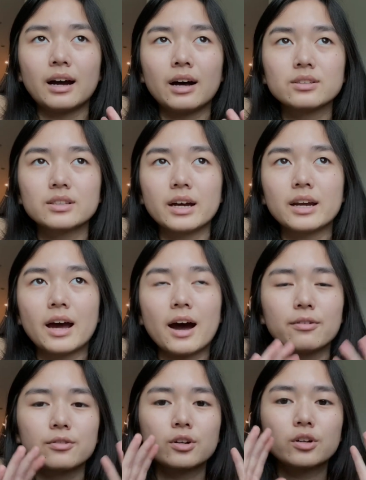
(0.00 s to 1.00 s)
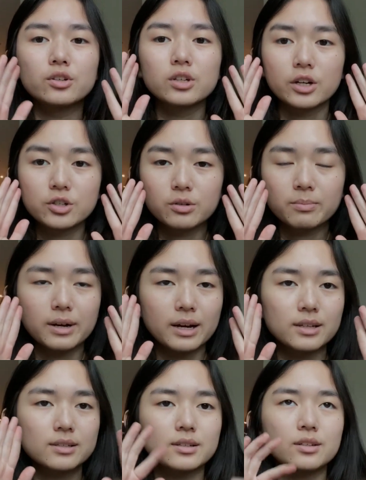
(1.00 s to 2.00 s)
Outside, after you touch your
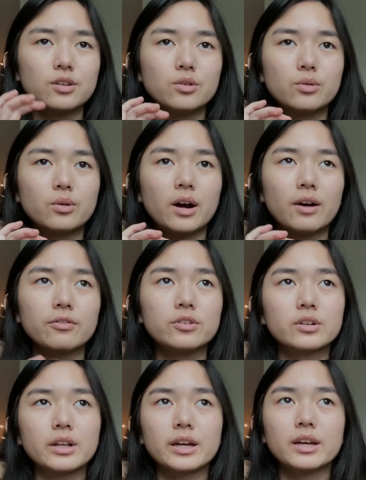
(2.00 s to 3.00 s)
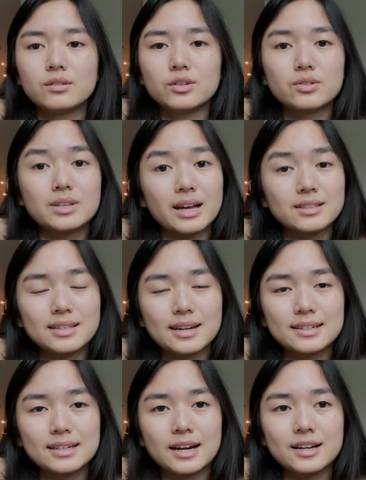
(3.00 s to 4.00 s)
mask, you have to like use hand
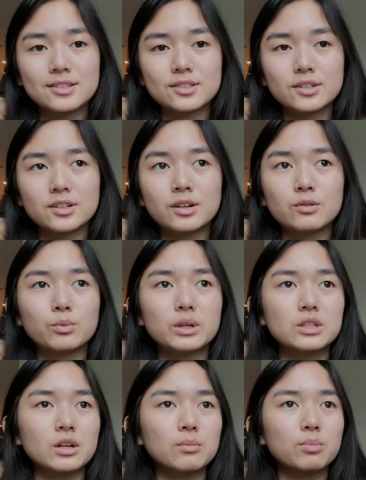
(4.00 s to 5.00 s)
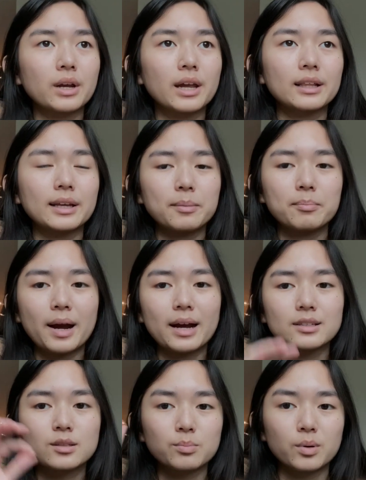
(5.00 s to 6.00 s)
sanitizer, and we started bringing like
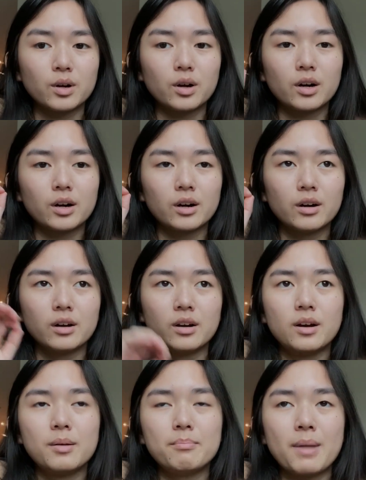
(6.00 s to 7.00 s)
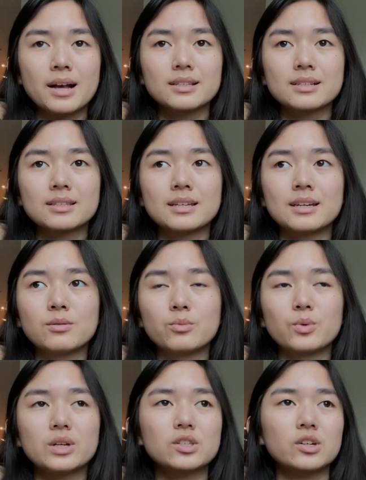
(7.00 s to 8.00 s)
bags to put our masks in,
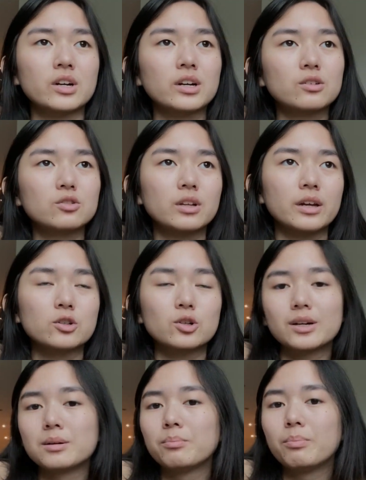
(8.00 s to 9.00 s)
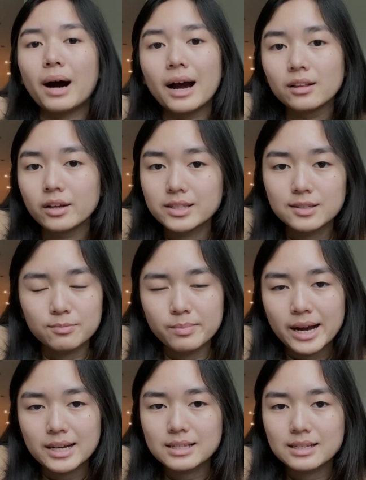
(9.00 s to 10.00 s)
and we started like trying to buy lots of
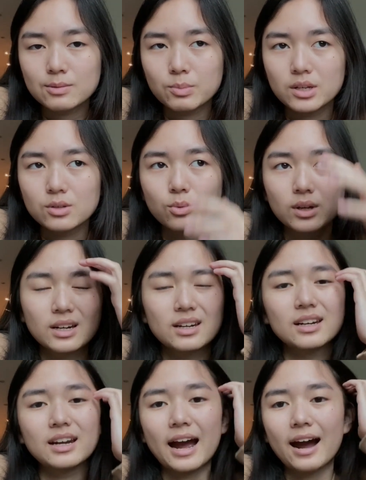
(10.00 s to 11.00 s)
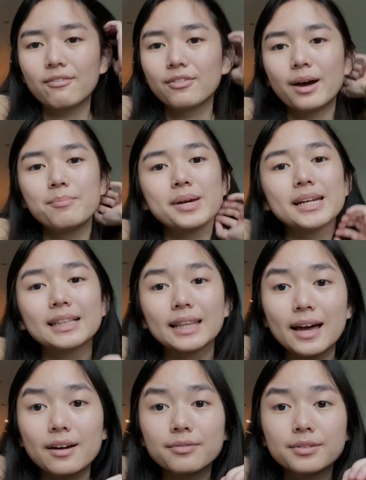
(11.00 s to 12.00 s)
masks because we didn't have that many
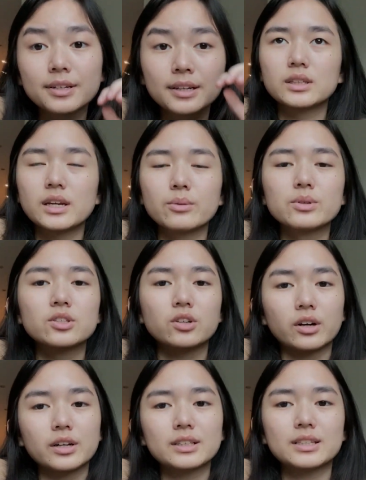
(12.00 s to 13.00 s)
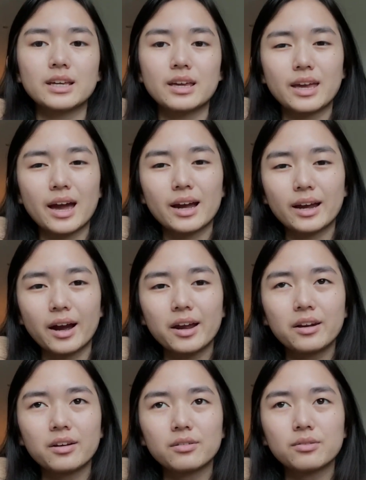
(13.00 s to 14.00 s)
left. It was starting to get
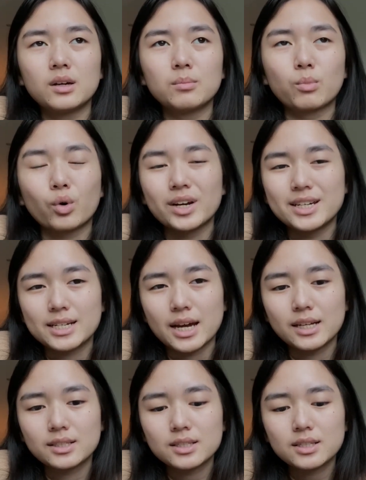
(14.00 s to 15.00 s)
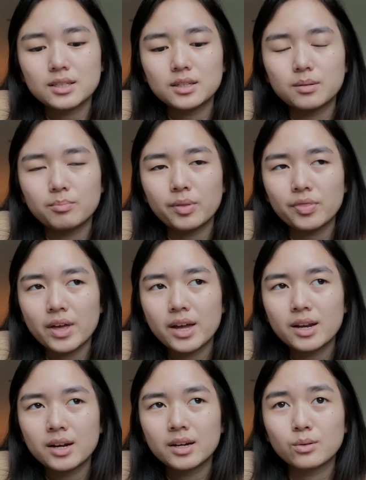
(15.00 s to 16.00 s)
kind of more intense, but
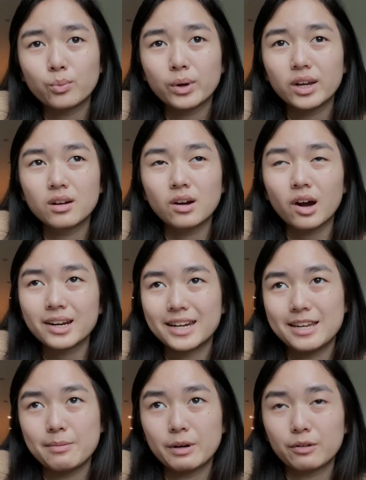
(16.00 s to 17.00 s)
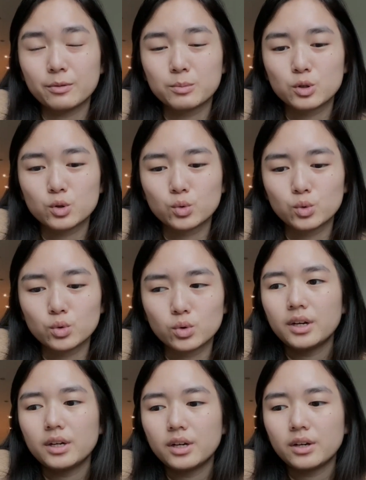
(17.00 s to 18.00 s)
then we got an email from
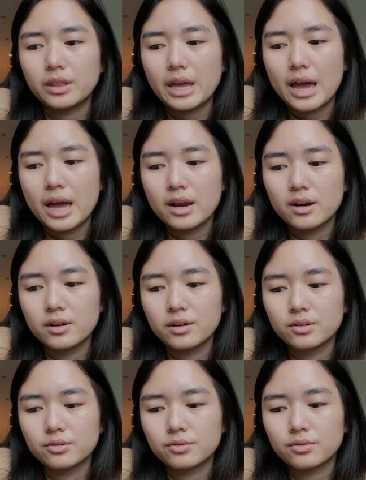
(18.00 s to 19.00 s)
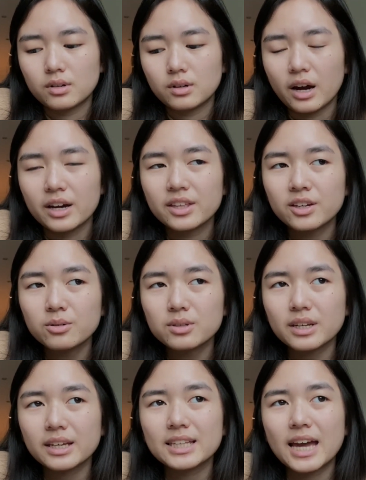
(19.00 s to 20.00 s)
school near the end of, I think it was
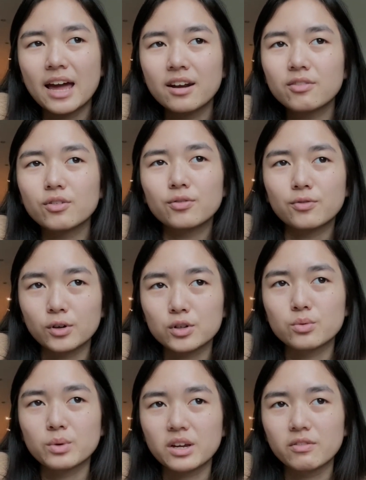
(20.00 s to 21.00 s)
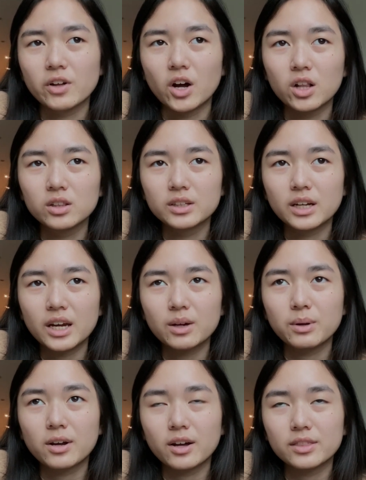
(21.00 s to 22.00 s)
like the end of the first week of the holiday.
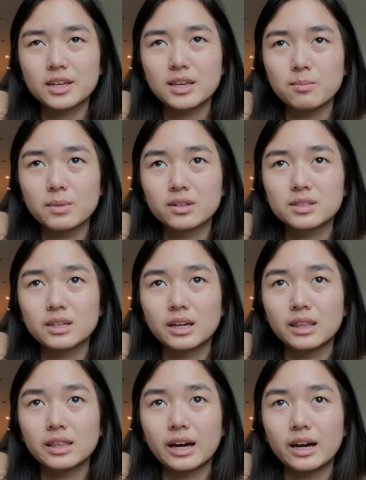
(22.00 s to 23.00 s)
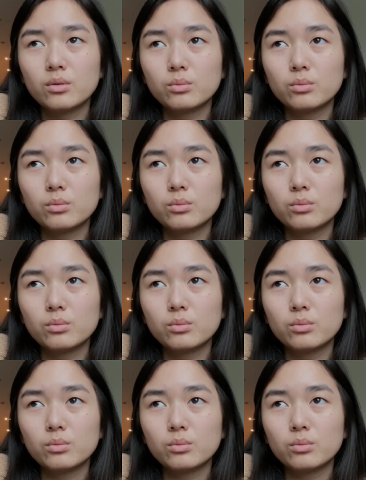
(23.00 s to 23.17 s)
We got the email saying that